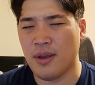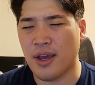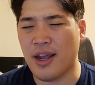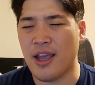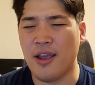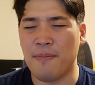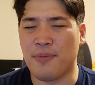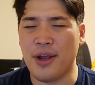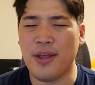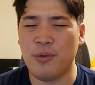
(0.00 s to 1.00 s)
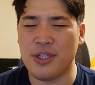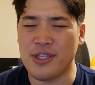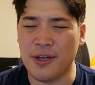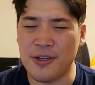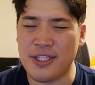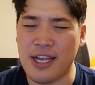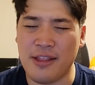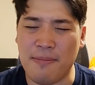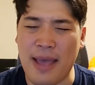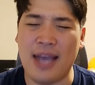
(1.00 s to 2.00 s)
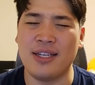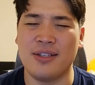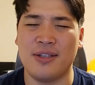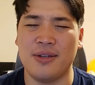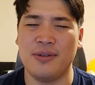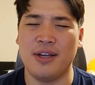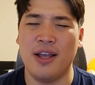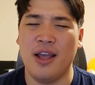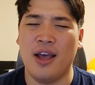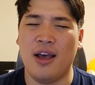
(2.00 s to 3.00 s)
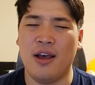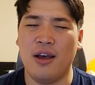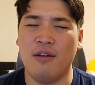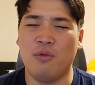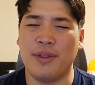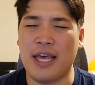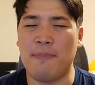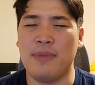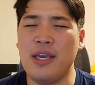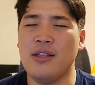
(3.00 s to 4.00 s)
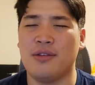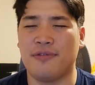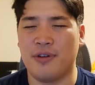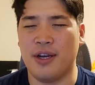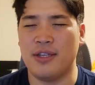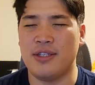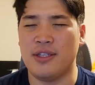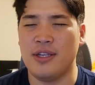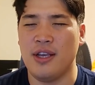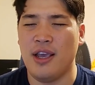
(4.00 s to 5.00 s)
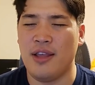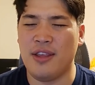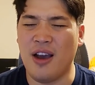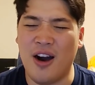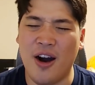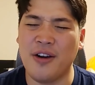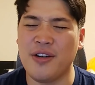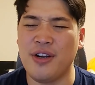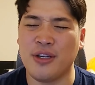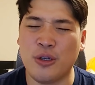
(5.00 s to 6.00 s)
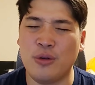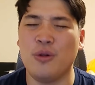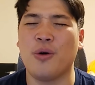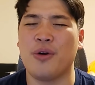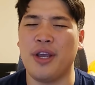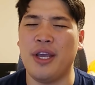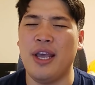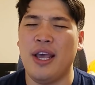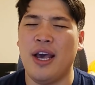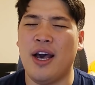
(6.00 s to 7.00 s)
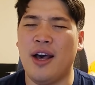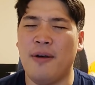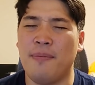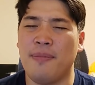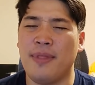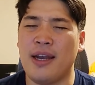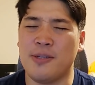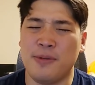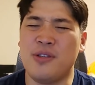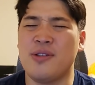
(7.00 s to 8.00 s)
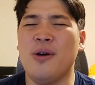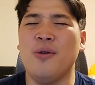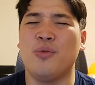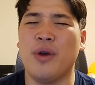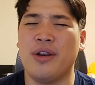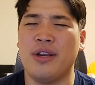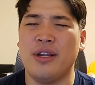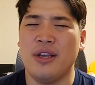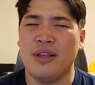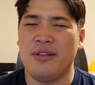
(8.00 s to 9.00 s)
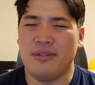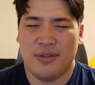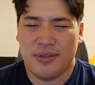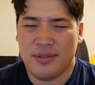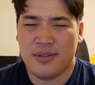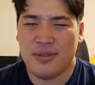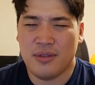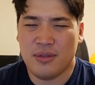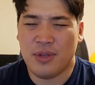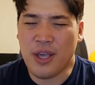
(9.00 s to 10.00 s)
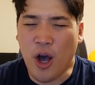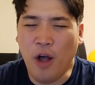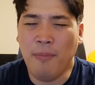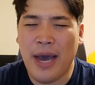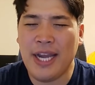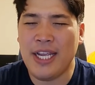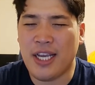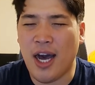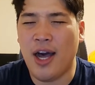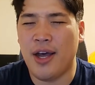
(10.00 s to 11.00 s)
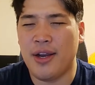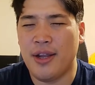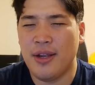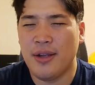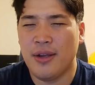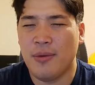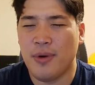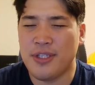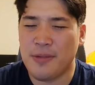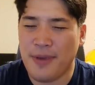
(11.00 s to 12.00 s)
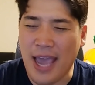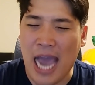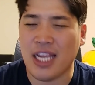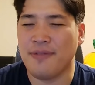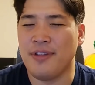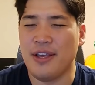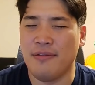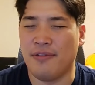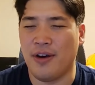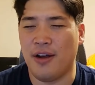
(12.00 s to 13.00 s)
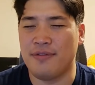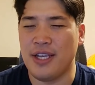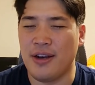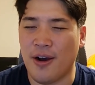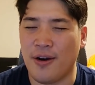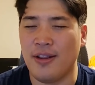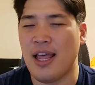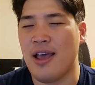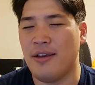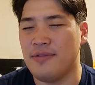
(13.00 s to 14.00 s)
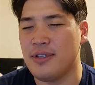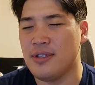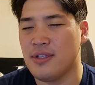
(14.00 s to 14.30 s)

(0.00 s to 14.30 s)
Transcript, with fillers: God, I pray that we just understand the magnitude uh, of what that means for us and the honor and glory um, that is bestowed when, when the Almighty God wants to be actively involved in our lives.